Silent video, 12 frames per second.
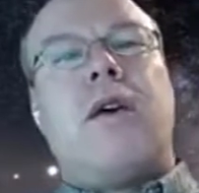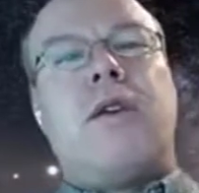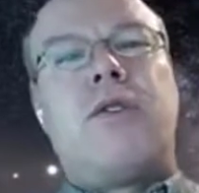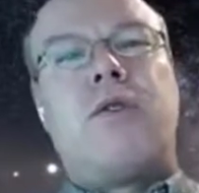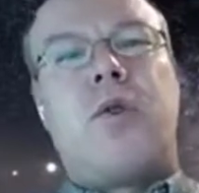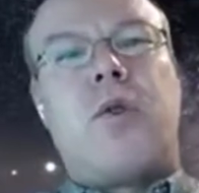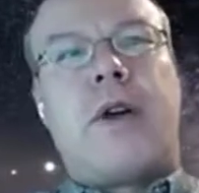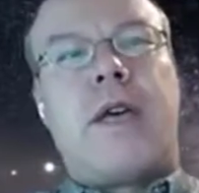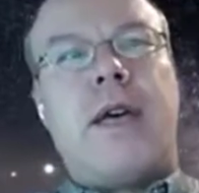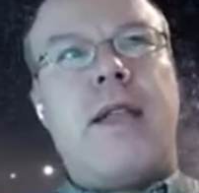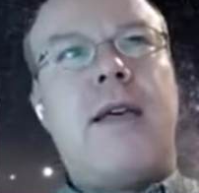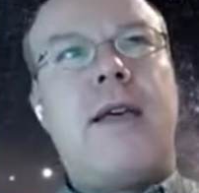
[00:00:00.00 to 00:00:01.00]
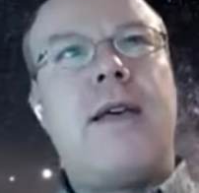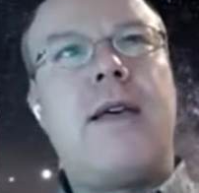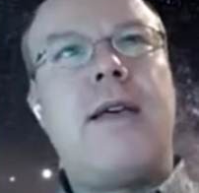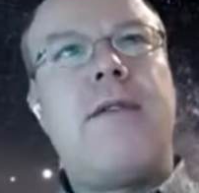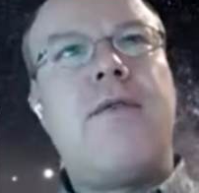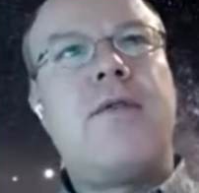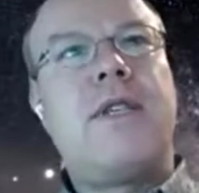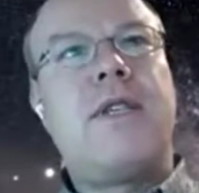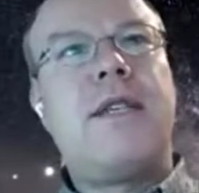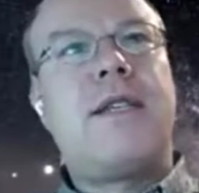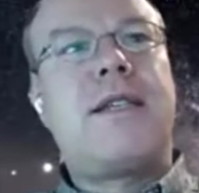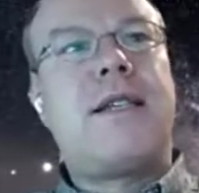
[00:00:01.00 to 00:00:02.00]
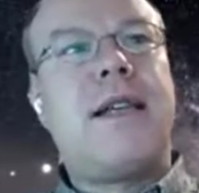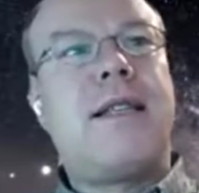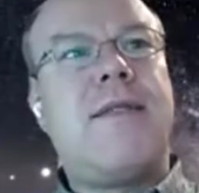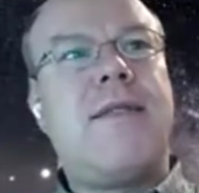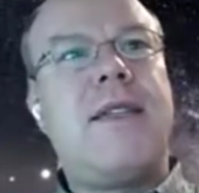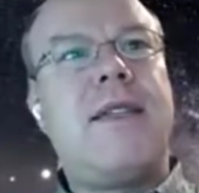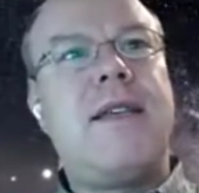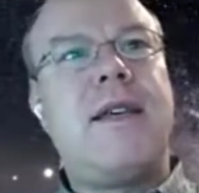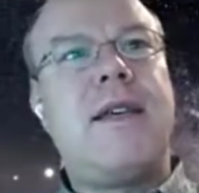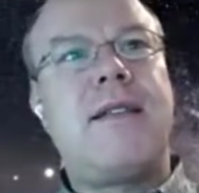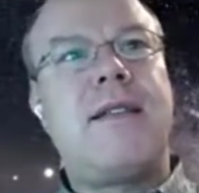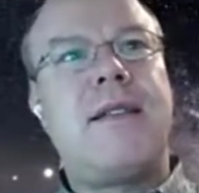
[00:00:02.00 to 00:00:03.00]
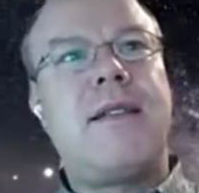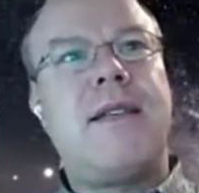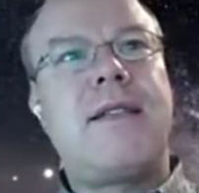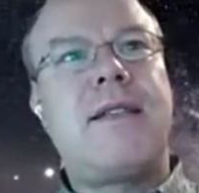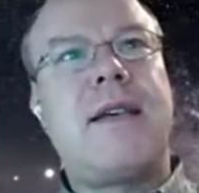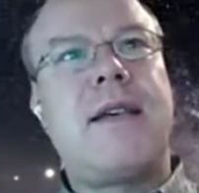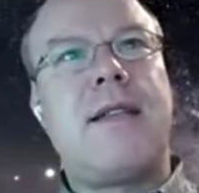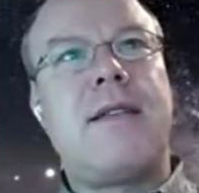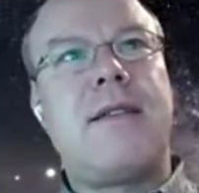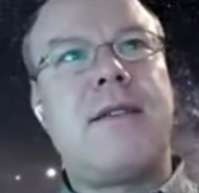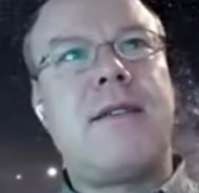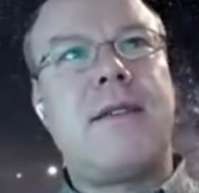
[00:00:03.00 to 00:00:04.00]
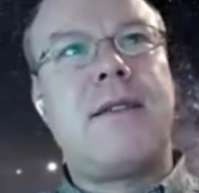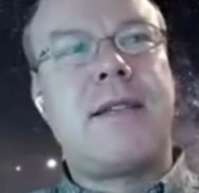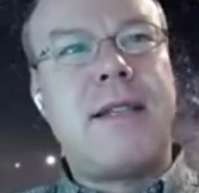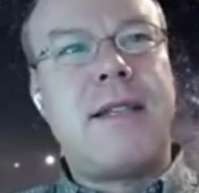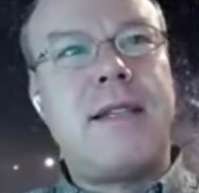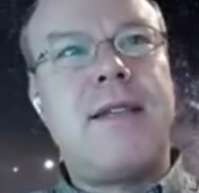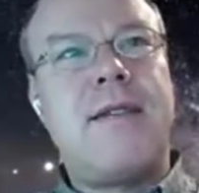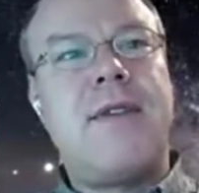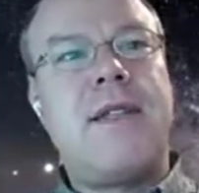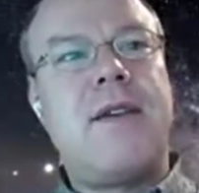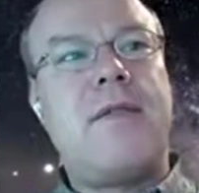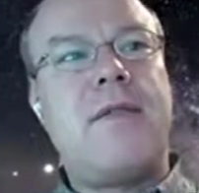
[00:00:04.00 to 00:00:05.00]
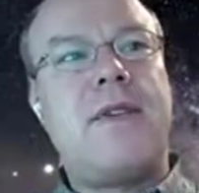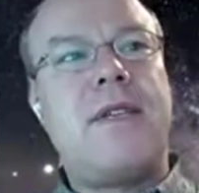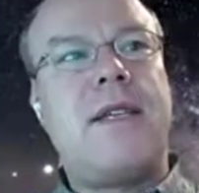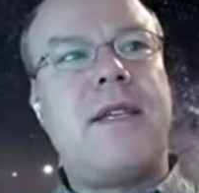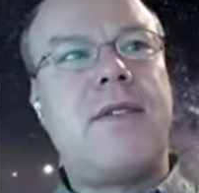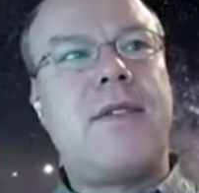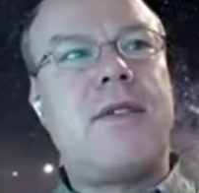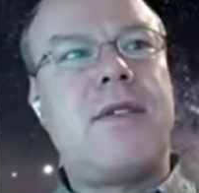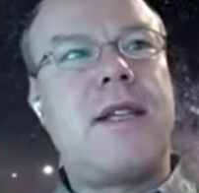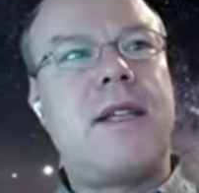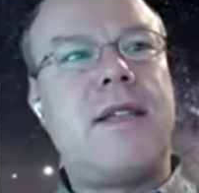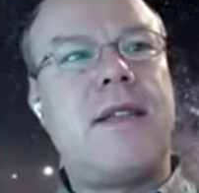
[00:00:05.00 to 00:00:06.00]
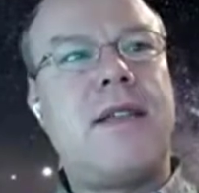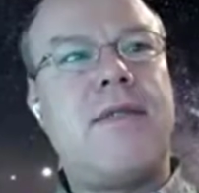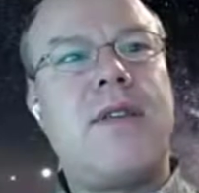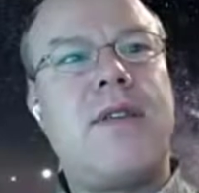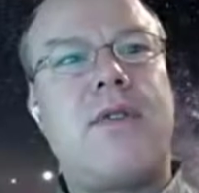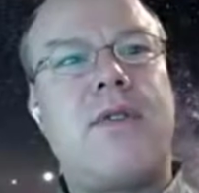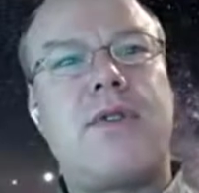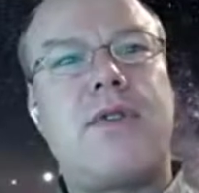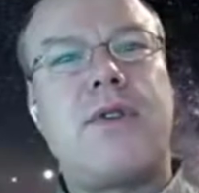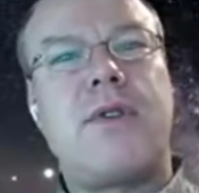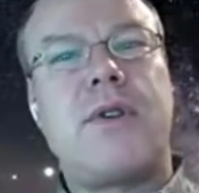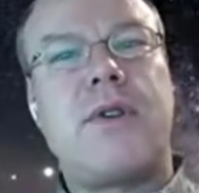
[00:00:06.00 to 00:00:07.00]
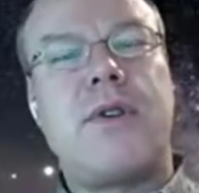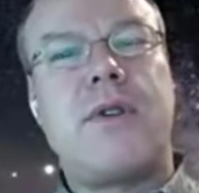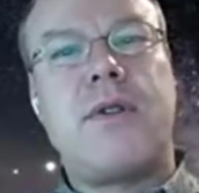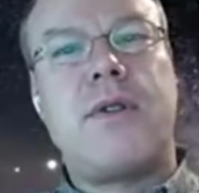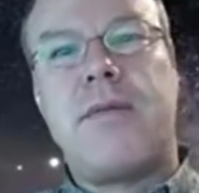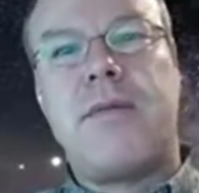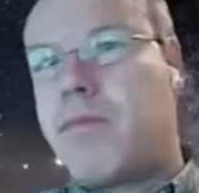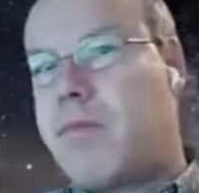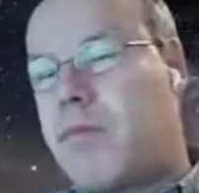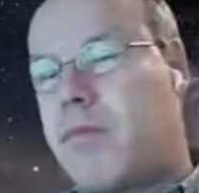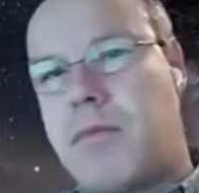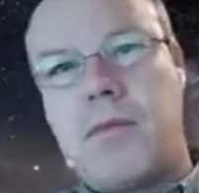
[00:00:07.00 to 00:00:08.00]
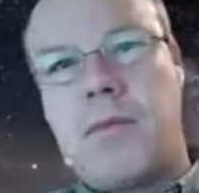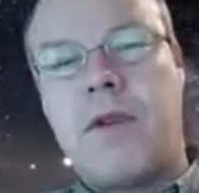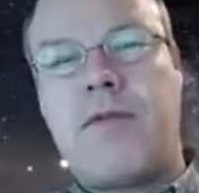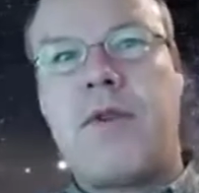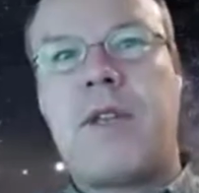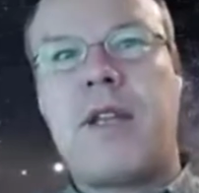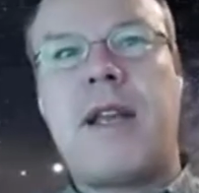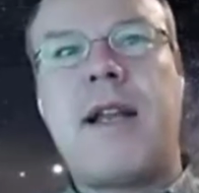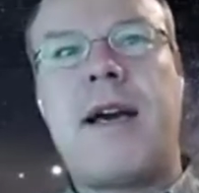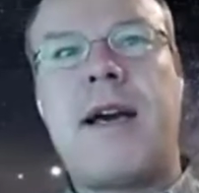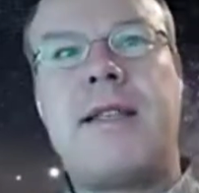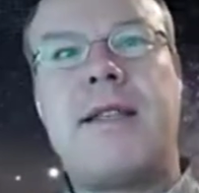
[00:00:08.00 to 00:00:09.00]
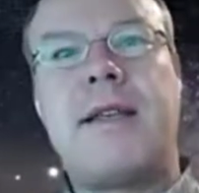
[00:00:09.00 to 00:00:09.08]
So again, if you see the selectivity and the disk and the sensitivity of this disk, so sensitivity versus different analytes,